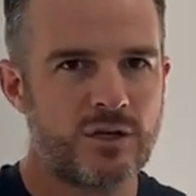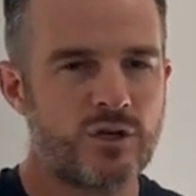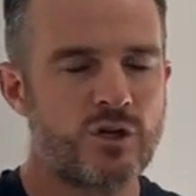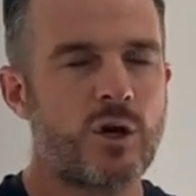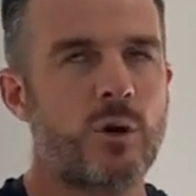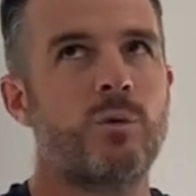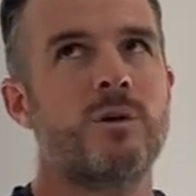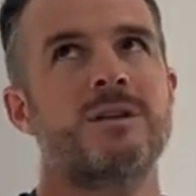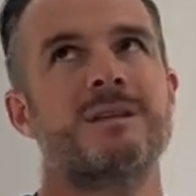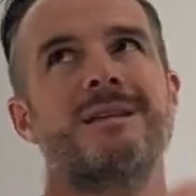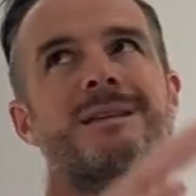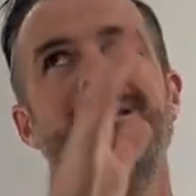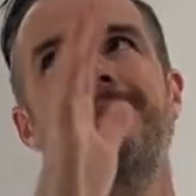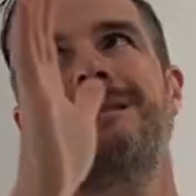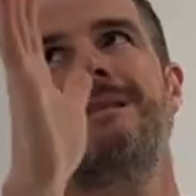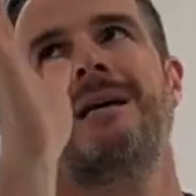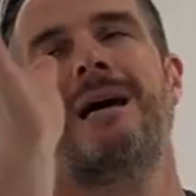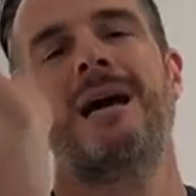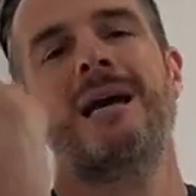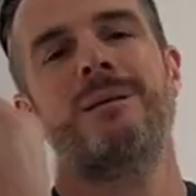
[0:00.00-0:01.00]
You don't want to
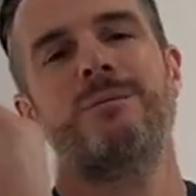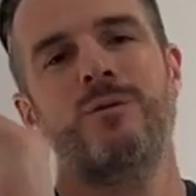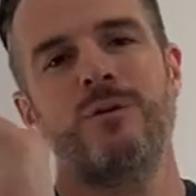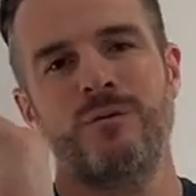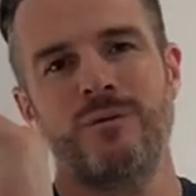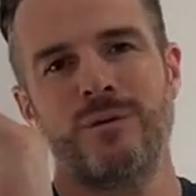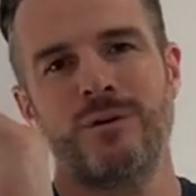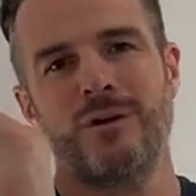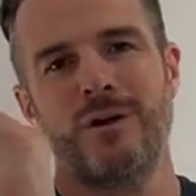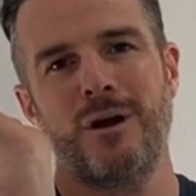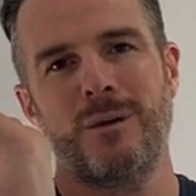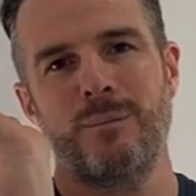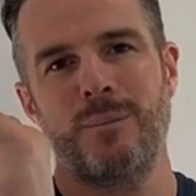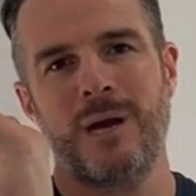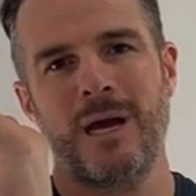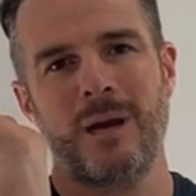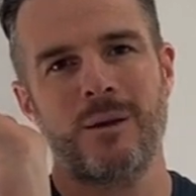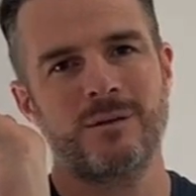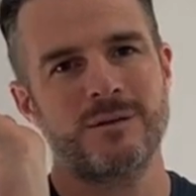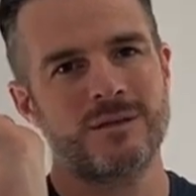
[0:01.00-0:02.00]
sustain movement going
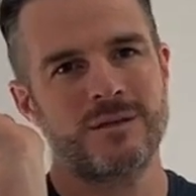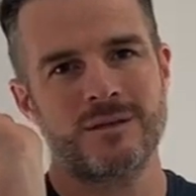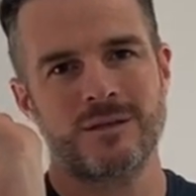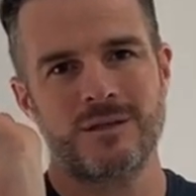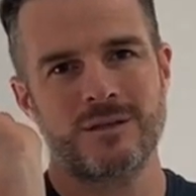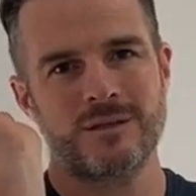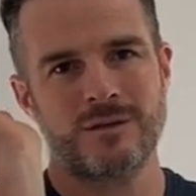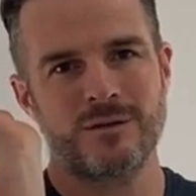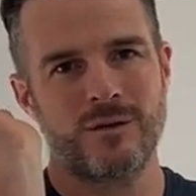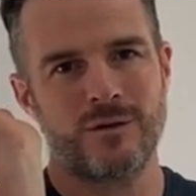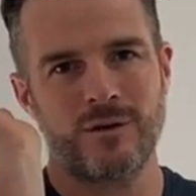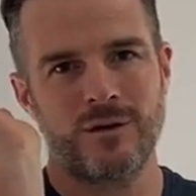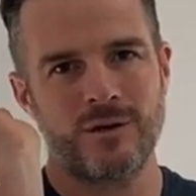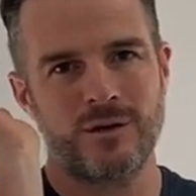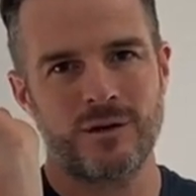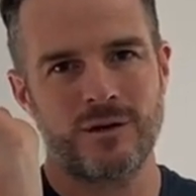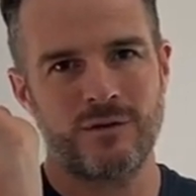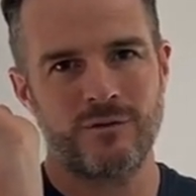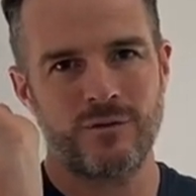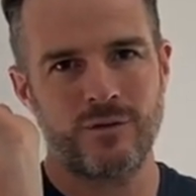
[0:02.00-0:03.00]
backwards. This is not going to
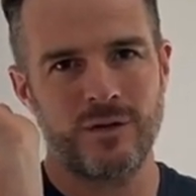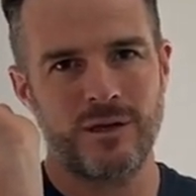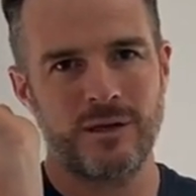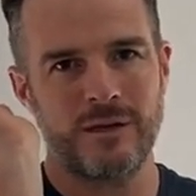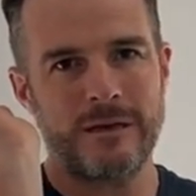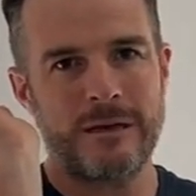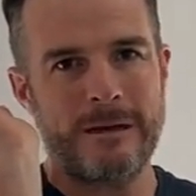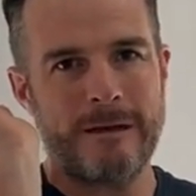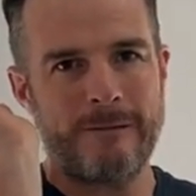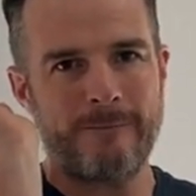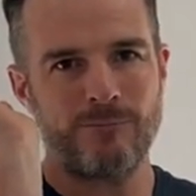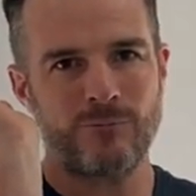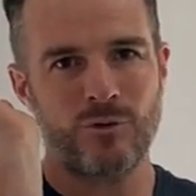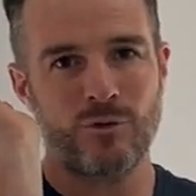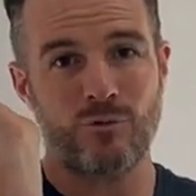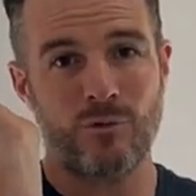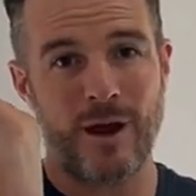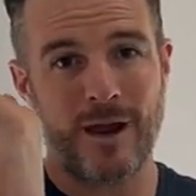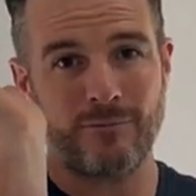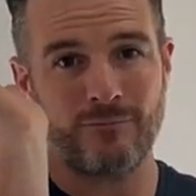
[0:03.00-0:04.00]
give you any
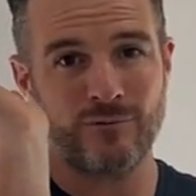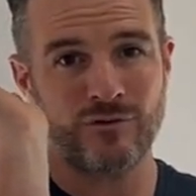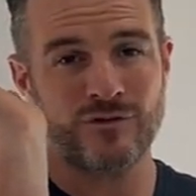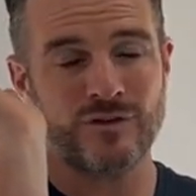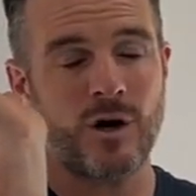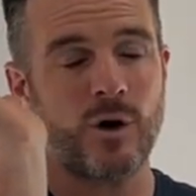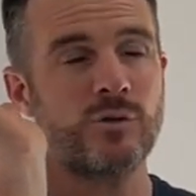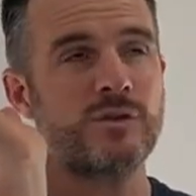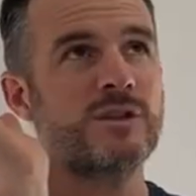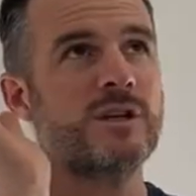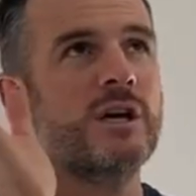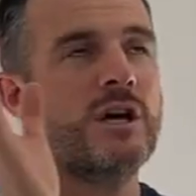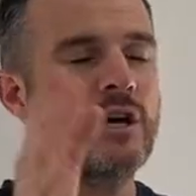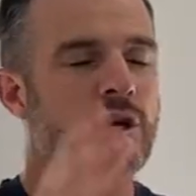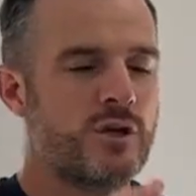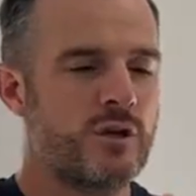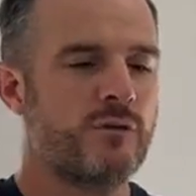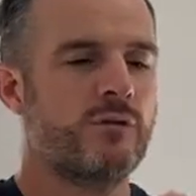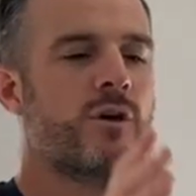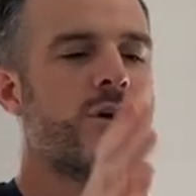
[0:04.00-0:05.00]
great results.
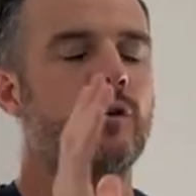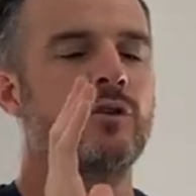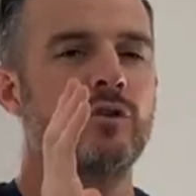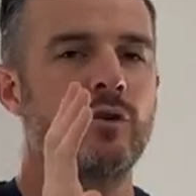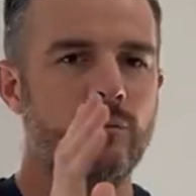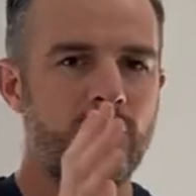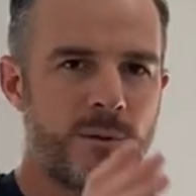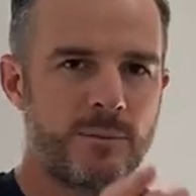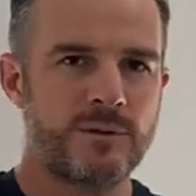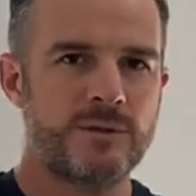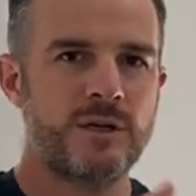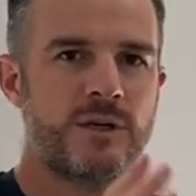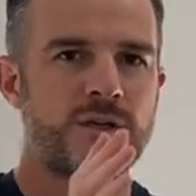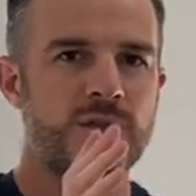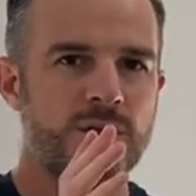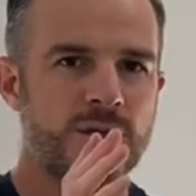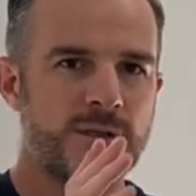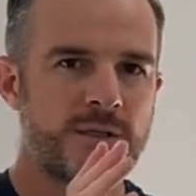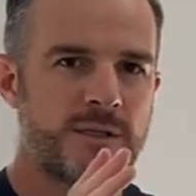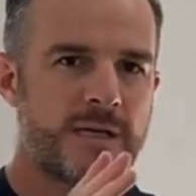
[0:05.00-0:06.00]
You've got to do
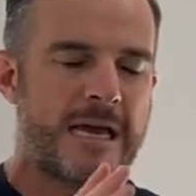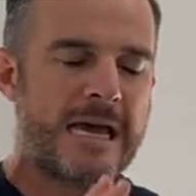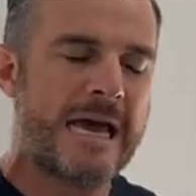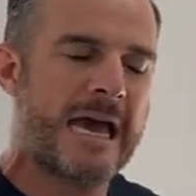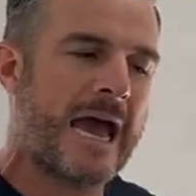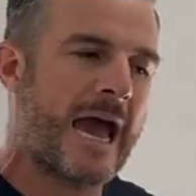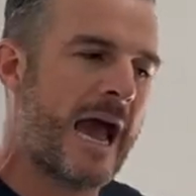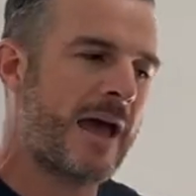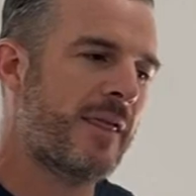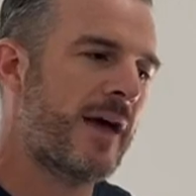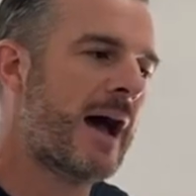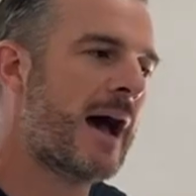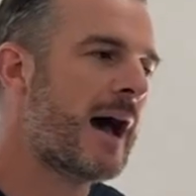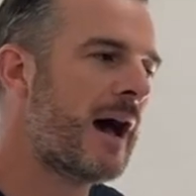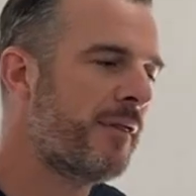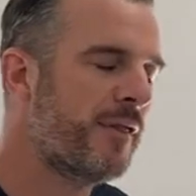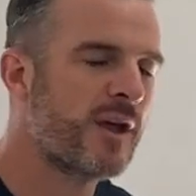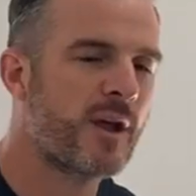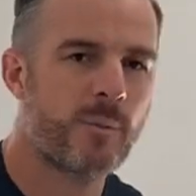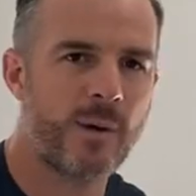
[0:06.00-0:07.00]
repetitions. And the
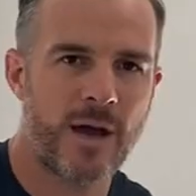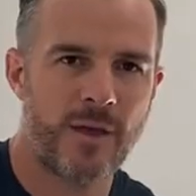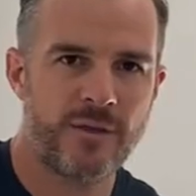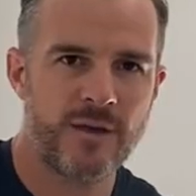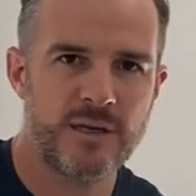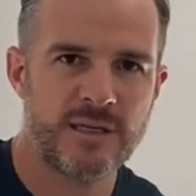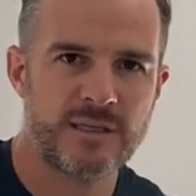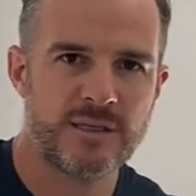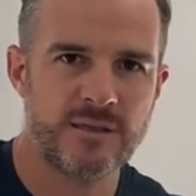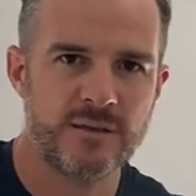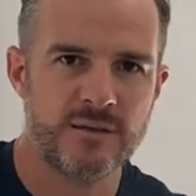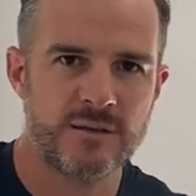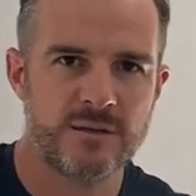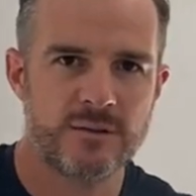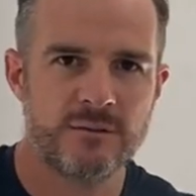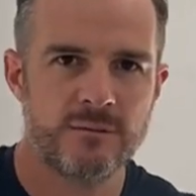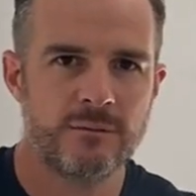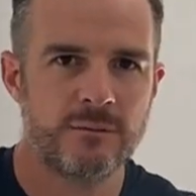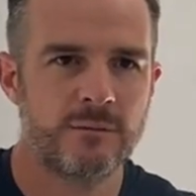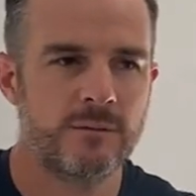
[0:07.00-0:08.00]
hard thing about this
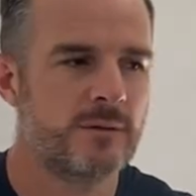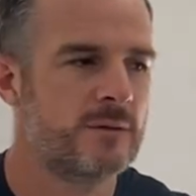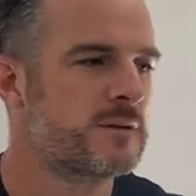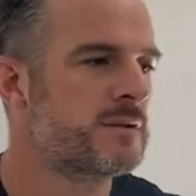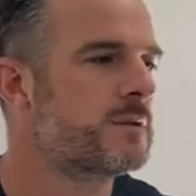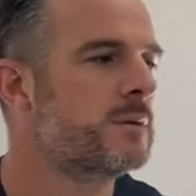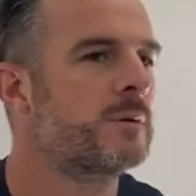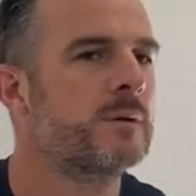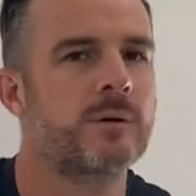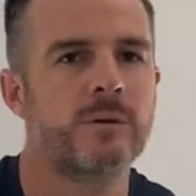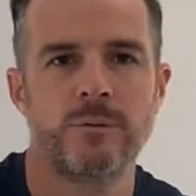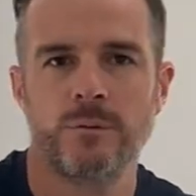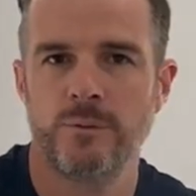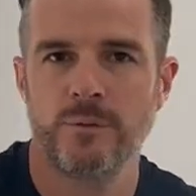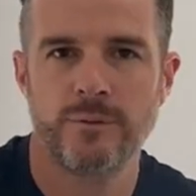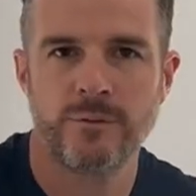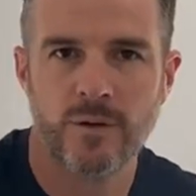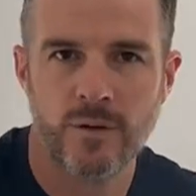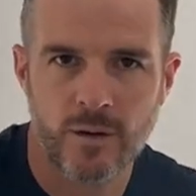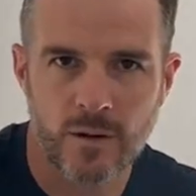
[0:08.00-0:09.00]
is doing it
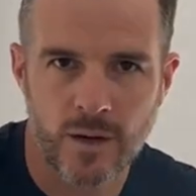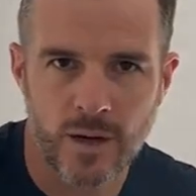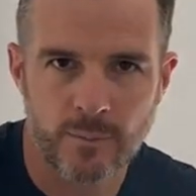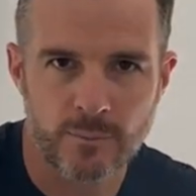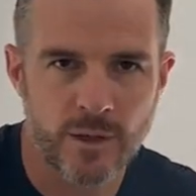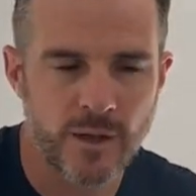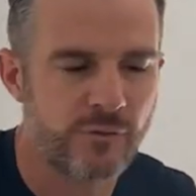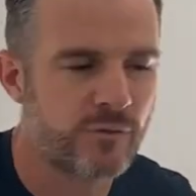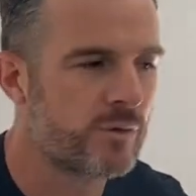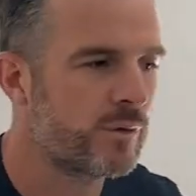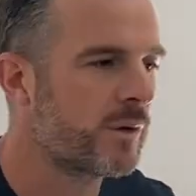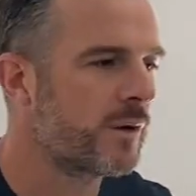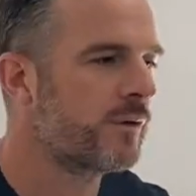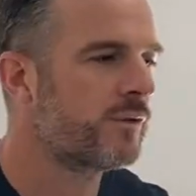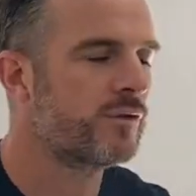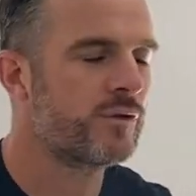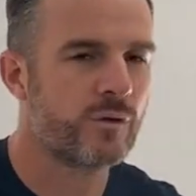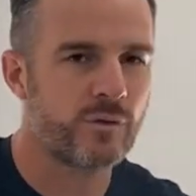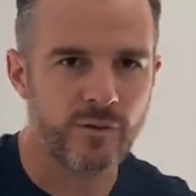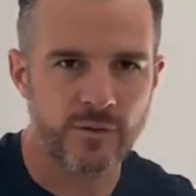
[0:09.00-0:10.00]
all the time, like doing
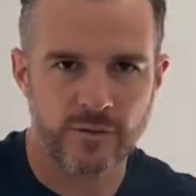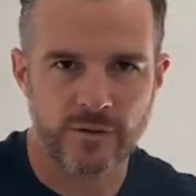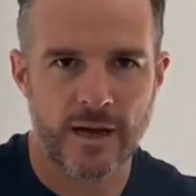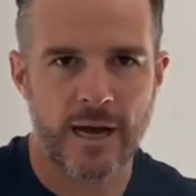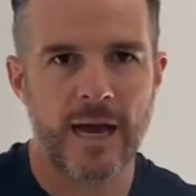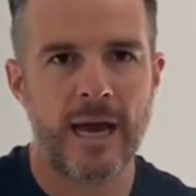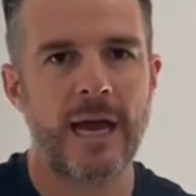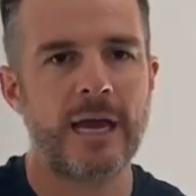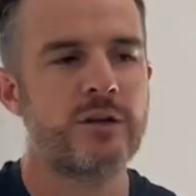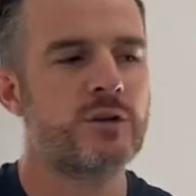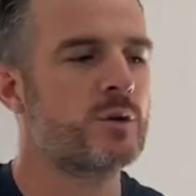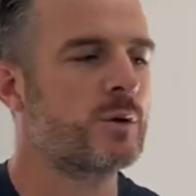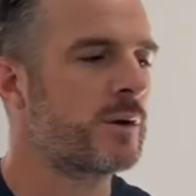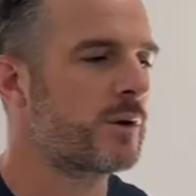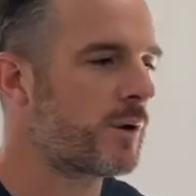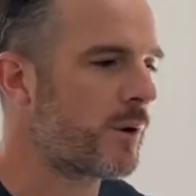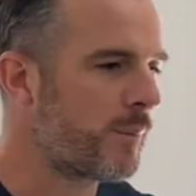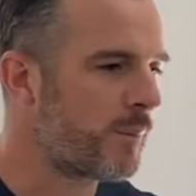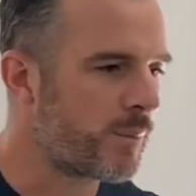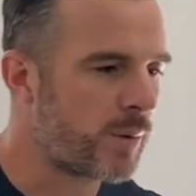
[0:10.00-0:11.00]
it during the day, doing
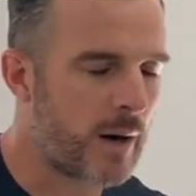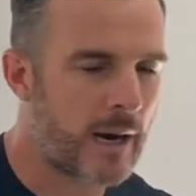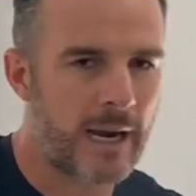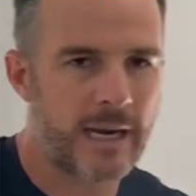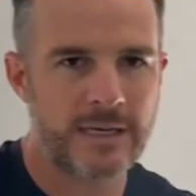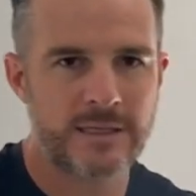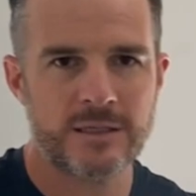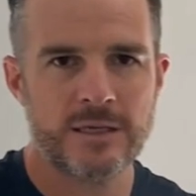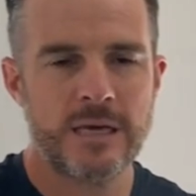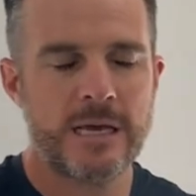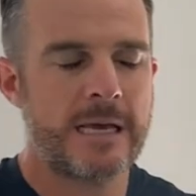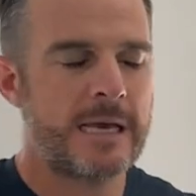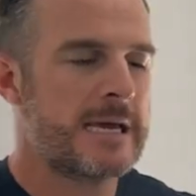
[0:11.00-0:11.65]
it on breaks.